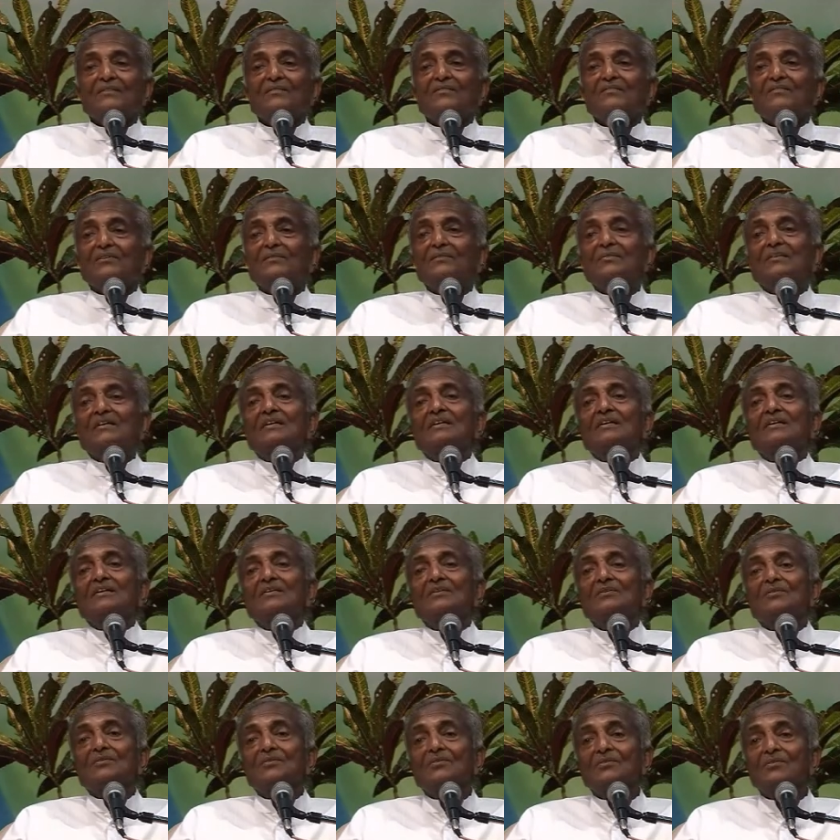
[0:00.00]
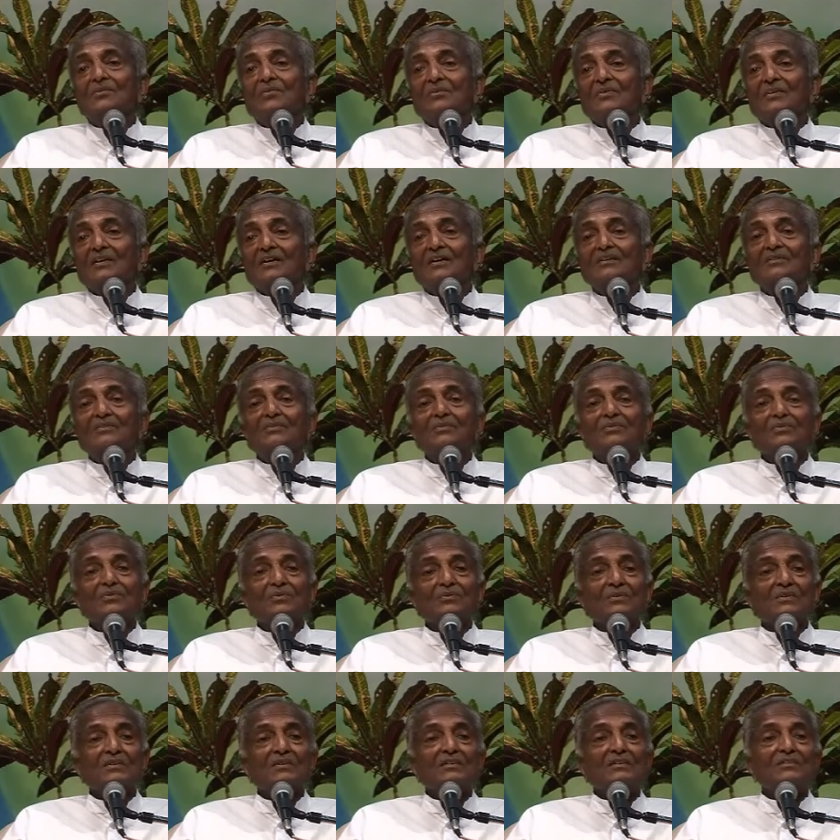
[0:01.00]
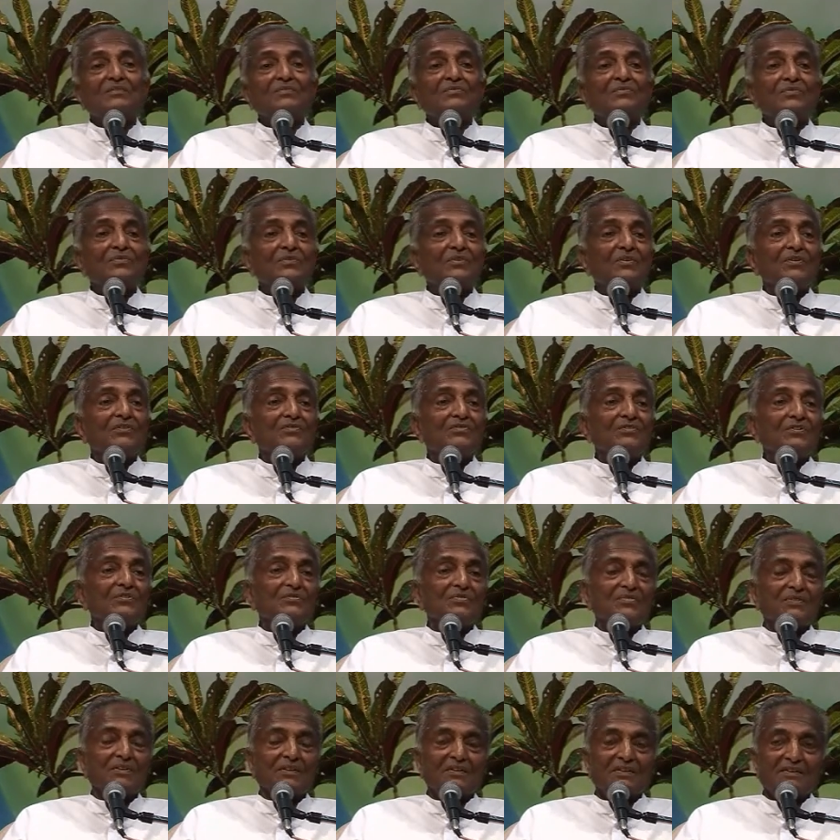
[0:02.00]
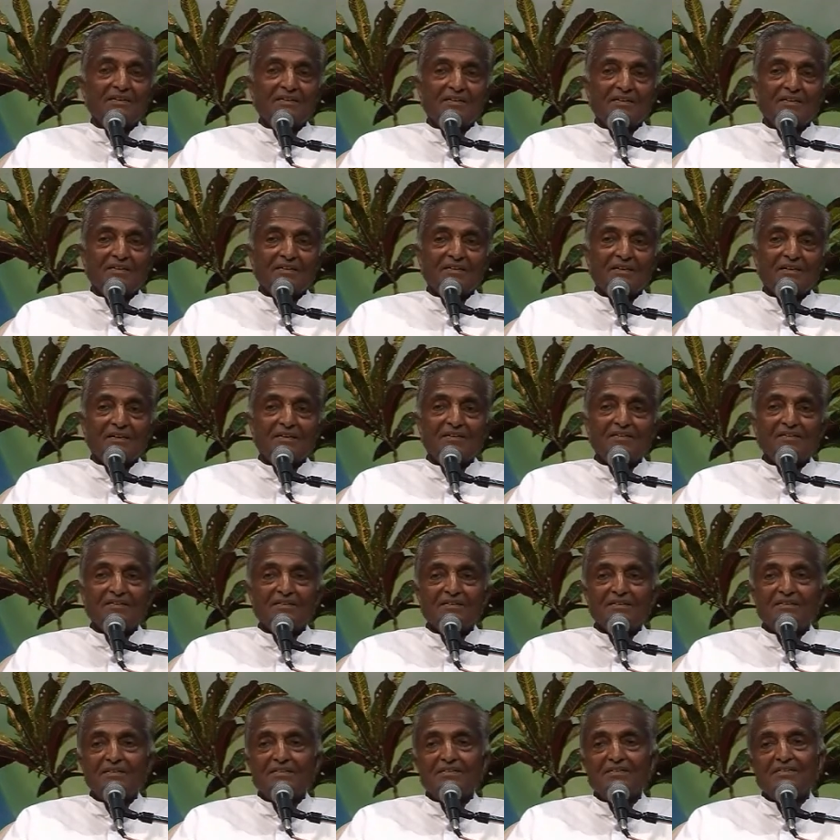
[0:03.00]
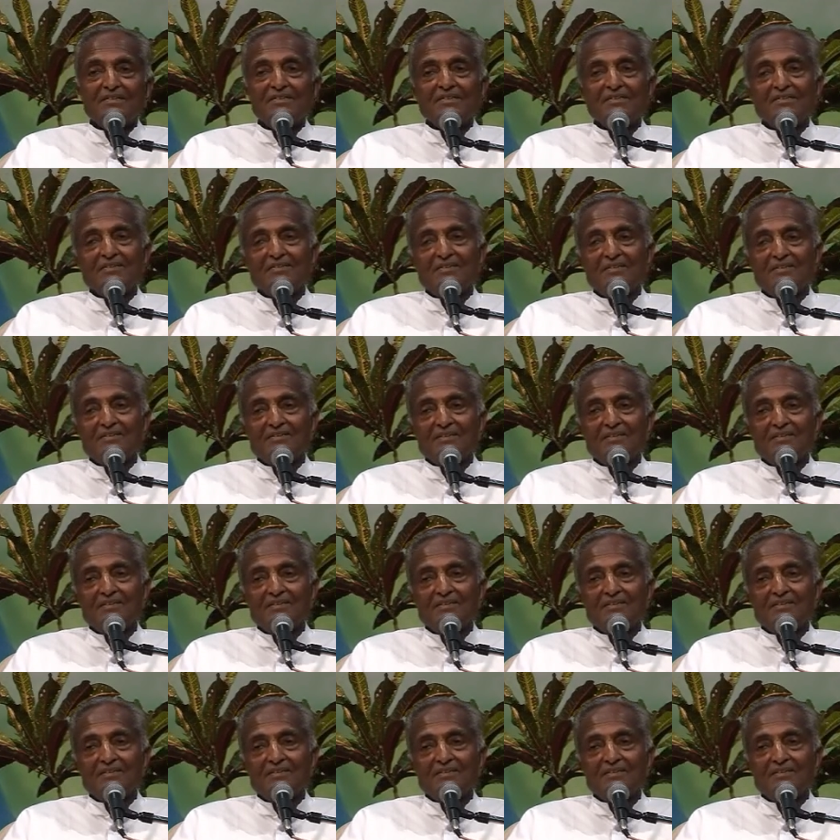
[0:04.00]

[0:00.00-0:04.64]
women had no right to learn philosophy and religion.